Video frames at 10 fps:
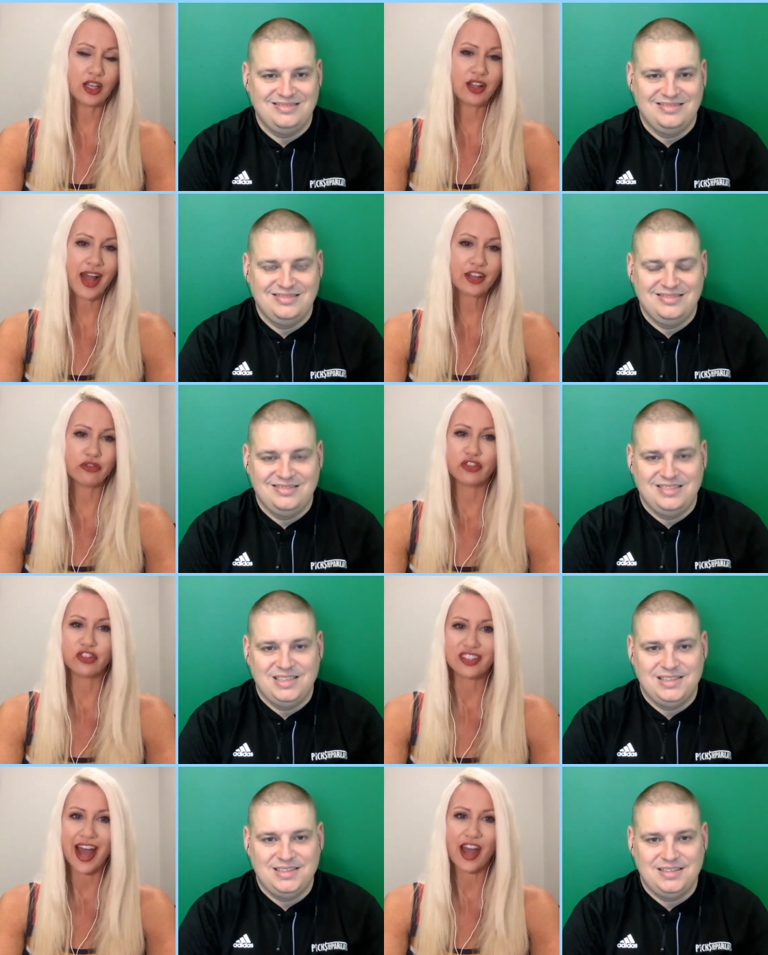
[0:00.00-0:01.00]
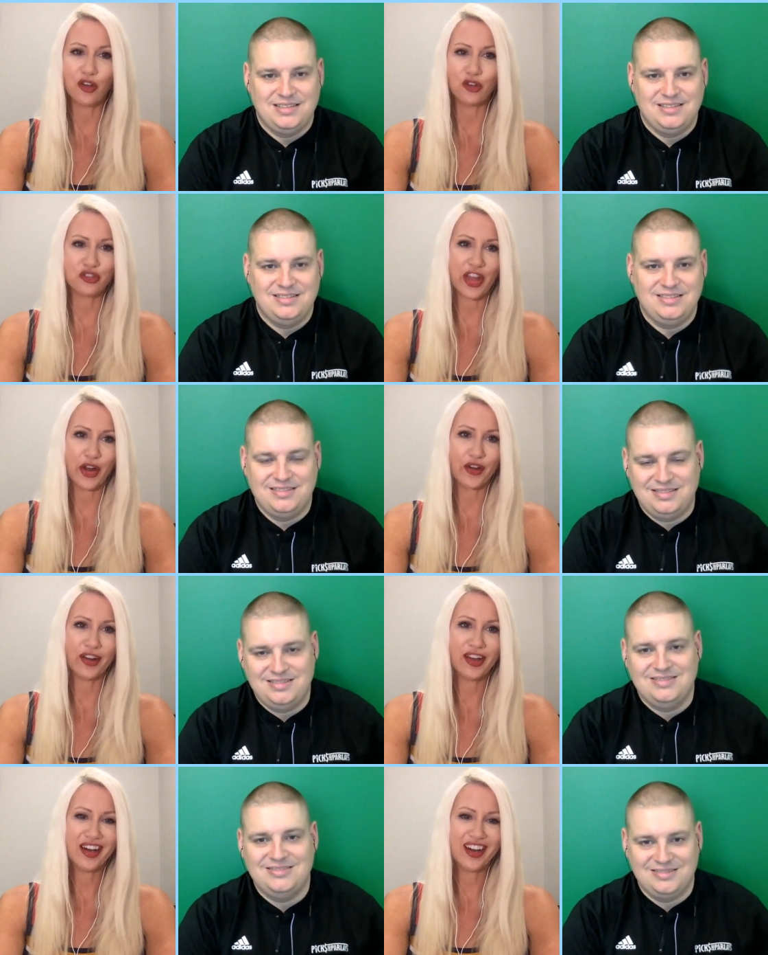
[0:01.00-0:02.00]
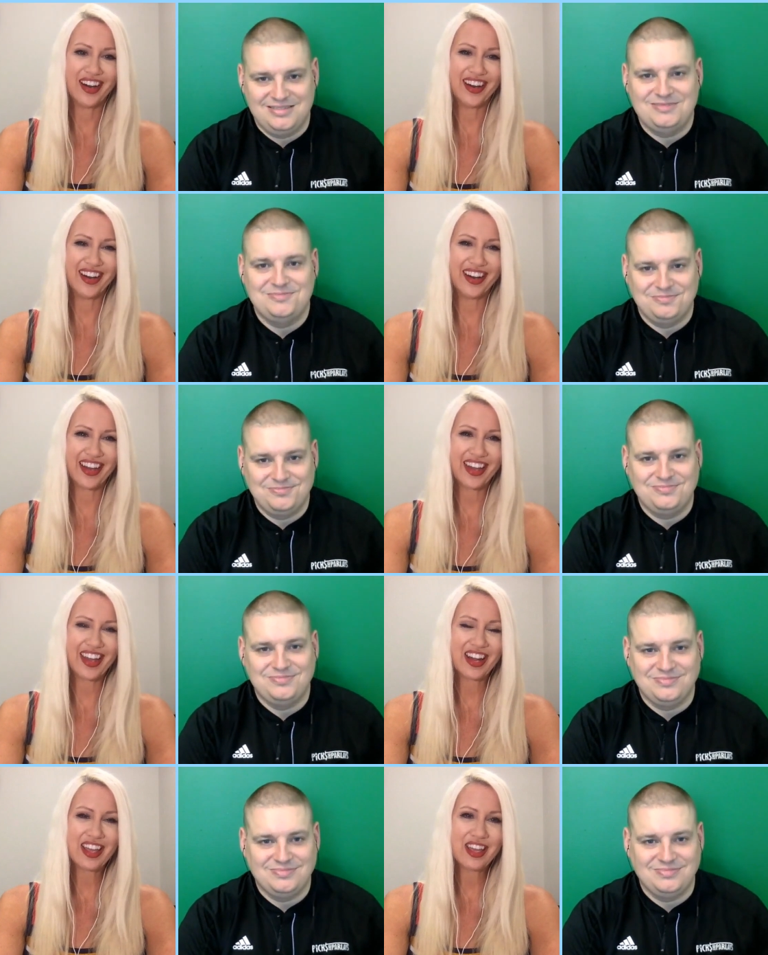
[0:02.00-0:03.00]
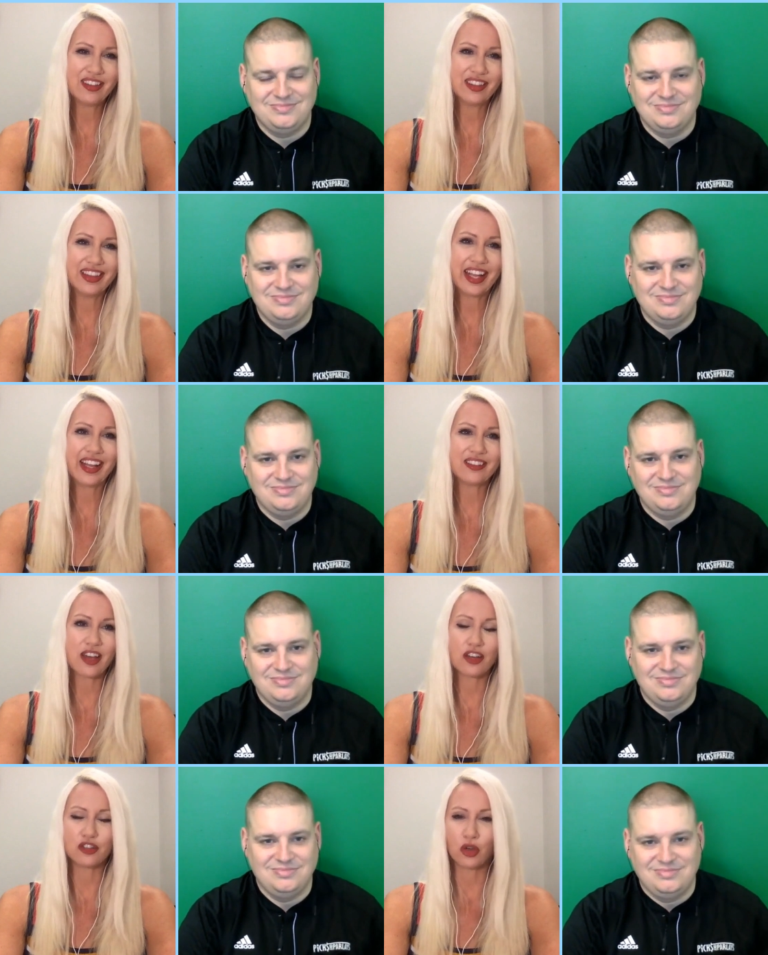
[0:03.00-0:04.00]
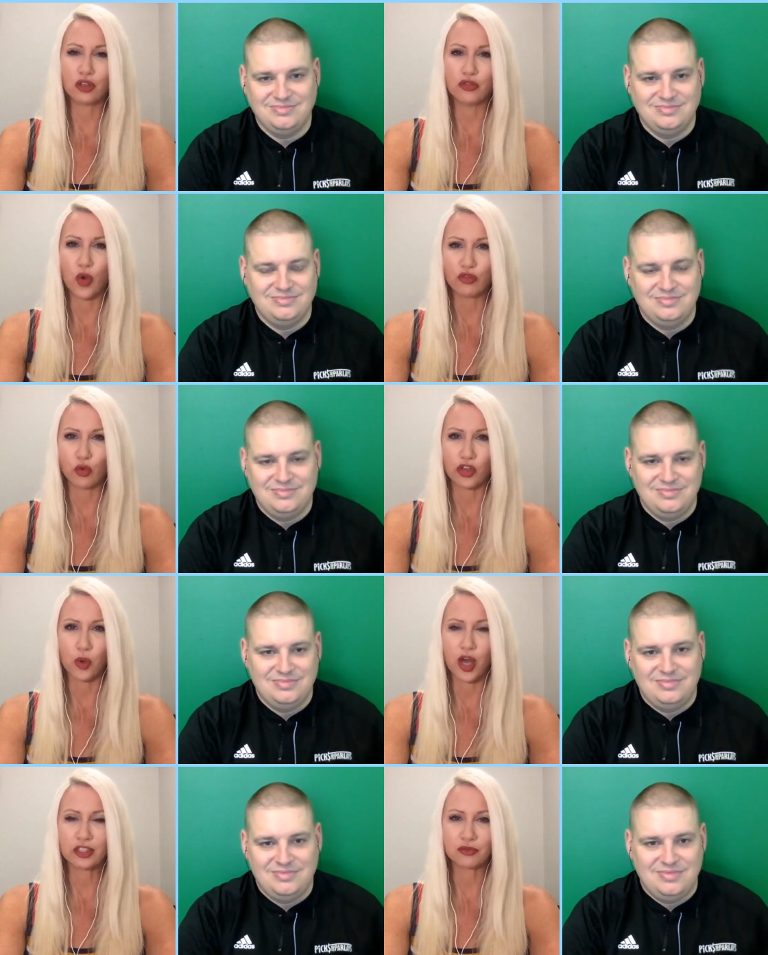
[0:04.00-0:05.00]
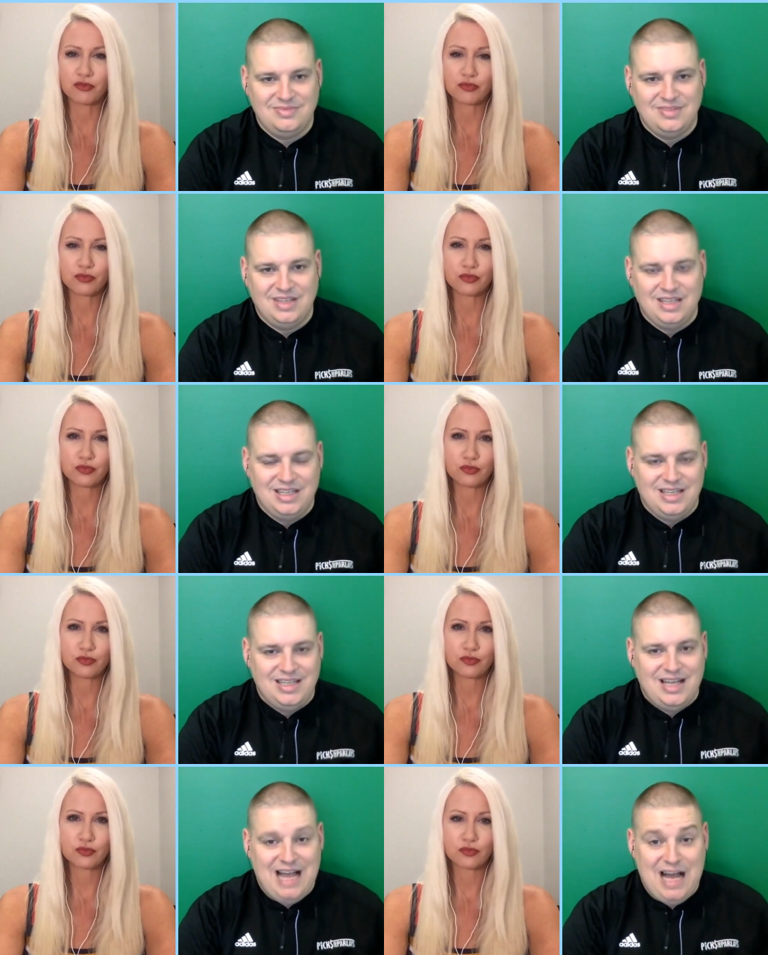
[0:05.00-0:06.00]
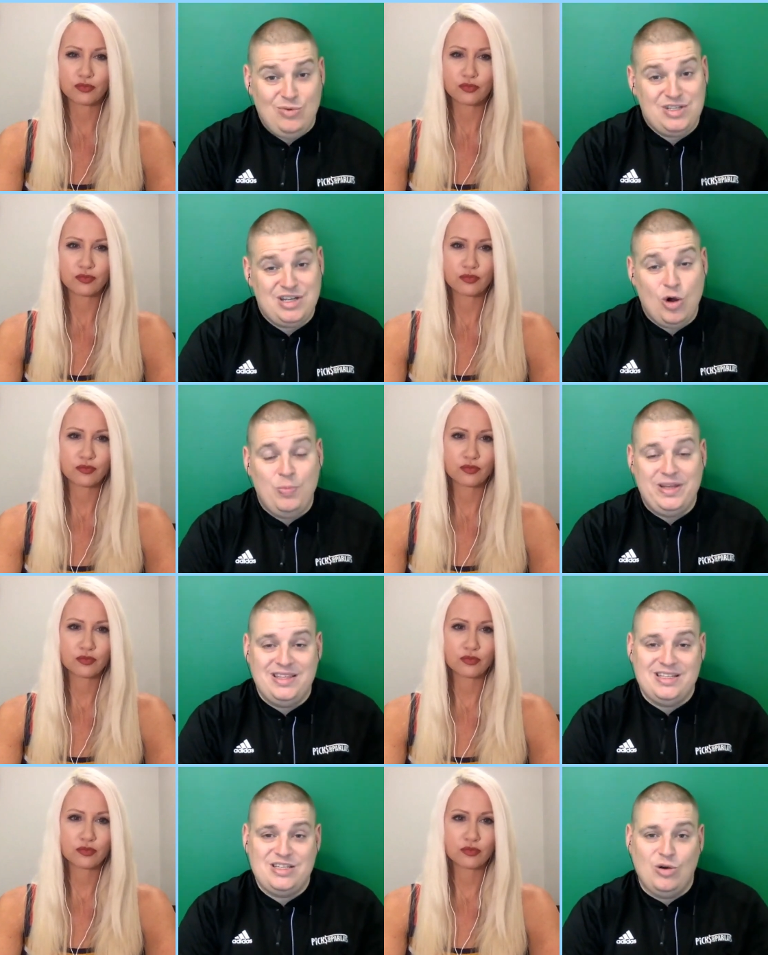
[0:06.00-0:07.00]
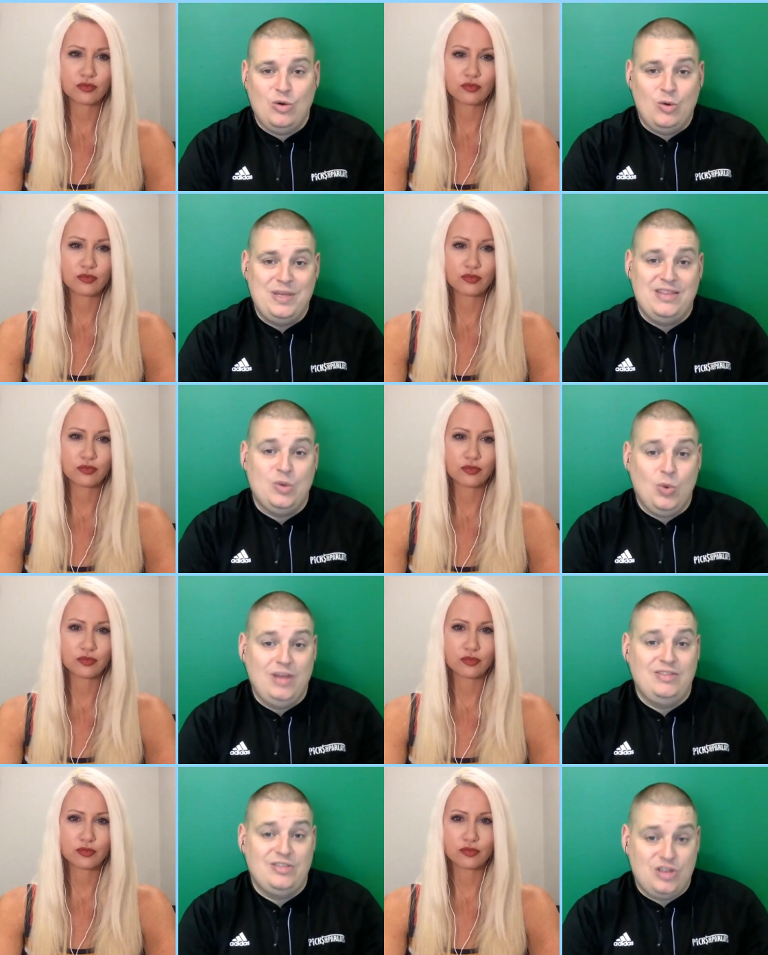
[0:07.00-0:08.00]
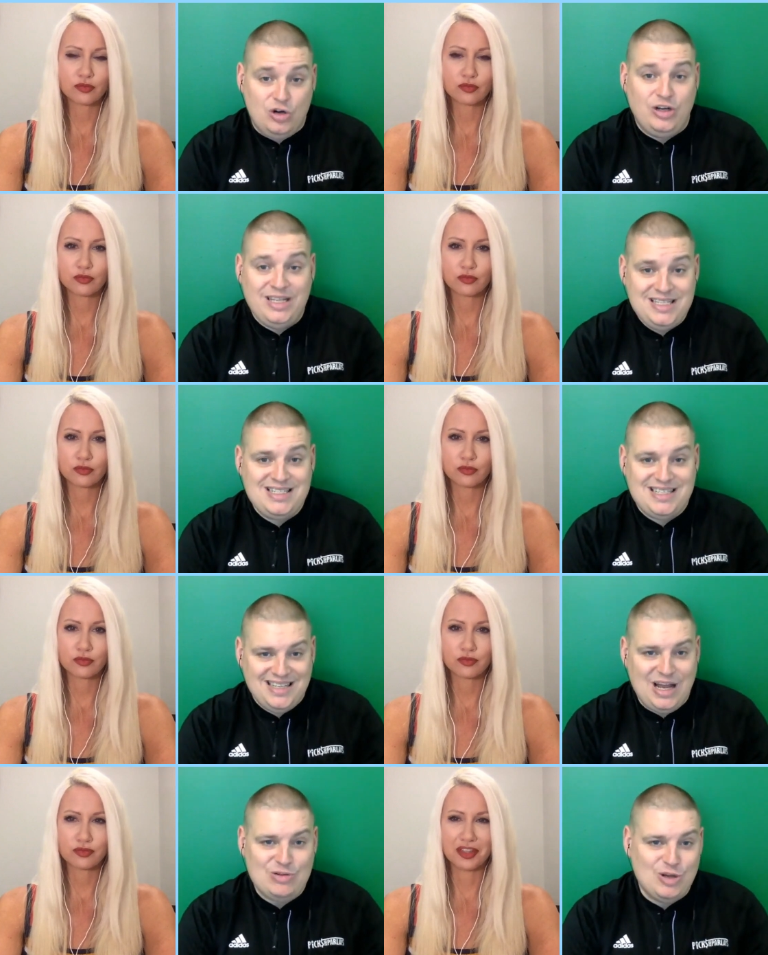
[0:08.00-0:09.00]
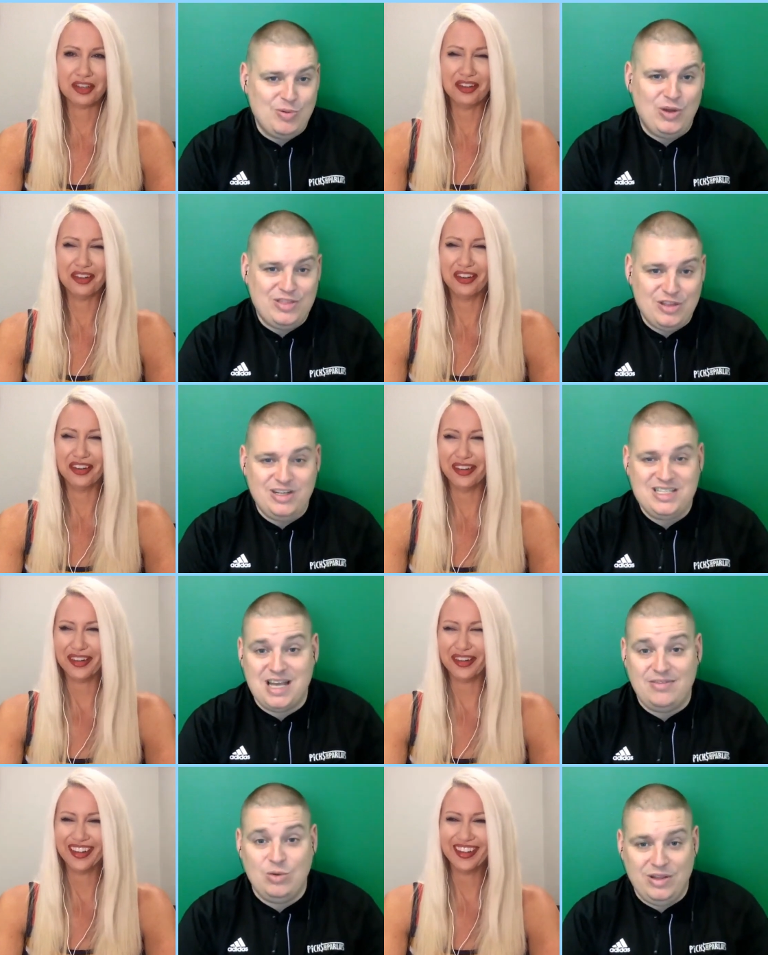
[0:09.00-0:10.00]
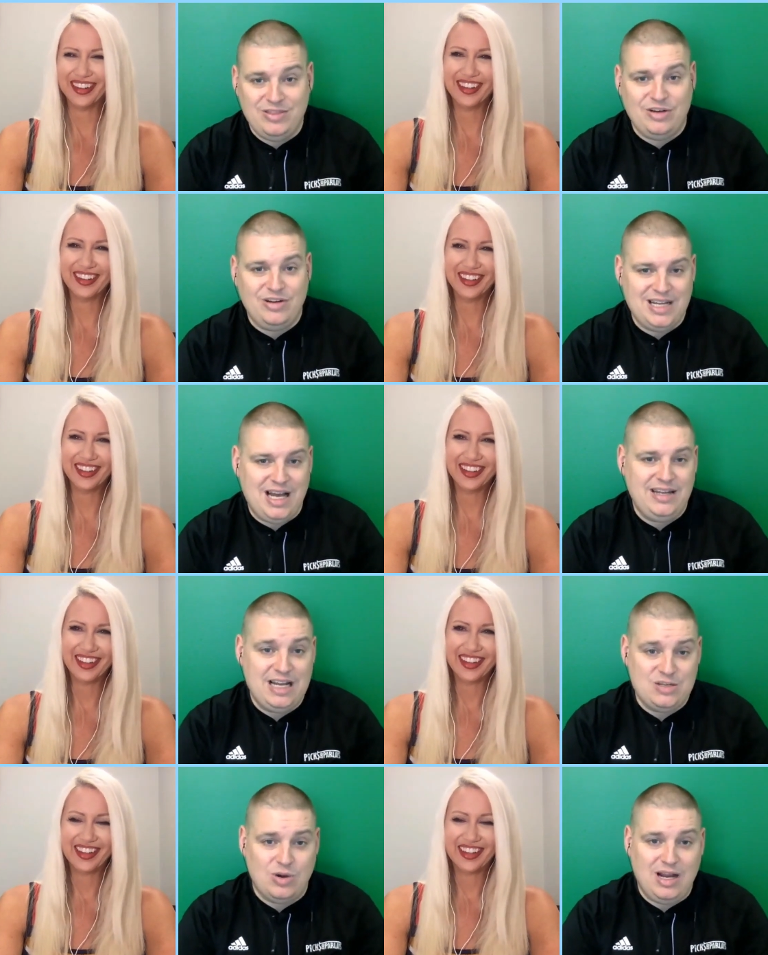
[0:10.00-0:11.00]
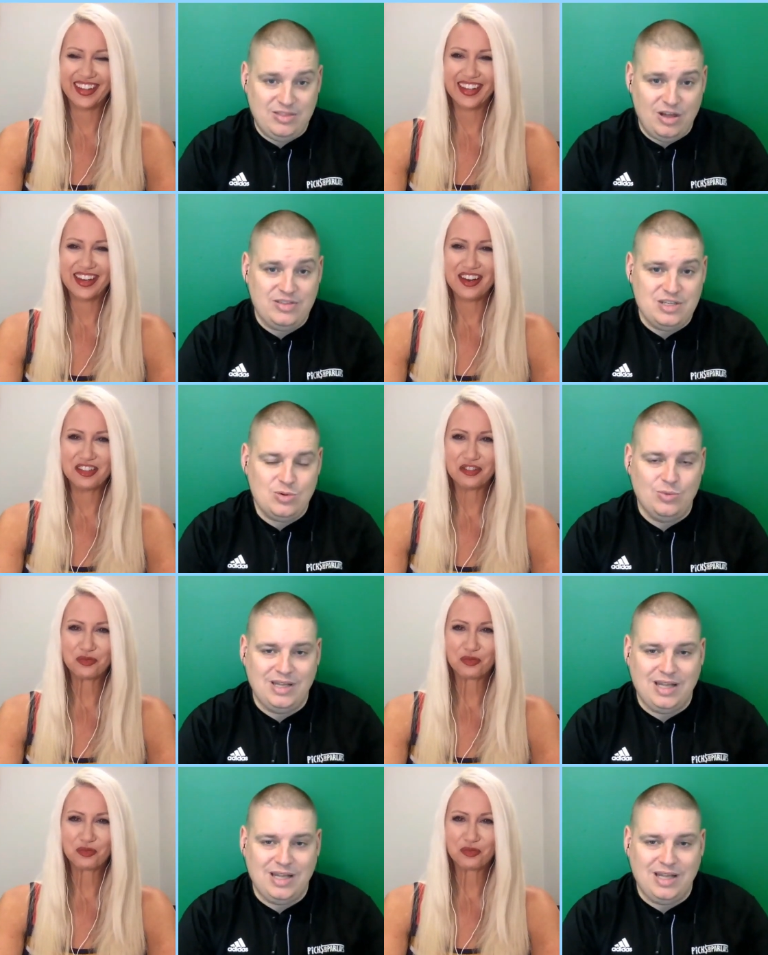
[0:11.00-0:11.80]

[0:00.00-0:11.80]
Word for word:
Speaker 1: a clash of styles there uh, any leanings on a total of 141?
Speaker 2: I was hoping this total would be in the 130s. I was hoping 137 to 139. That's where I thought this one would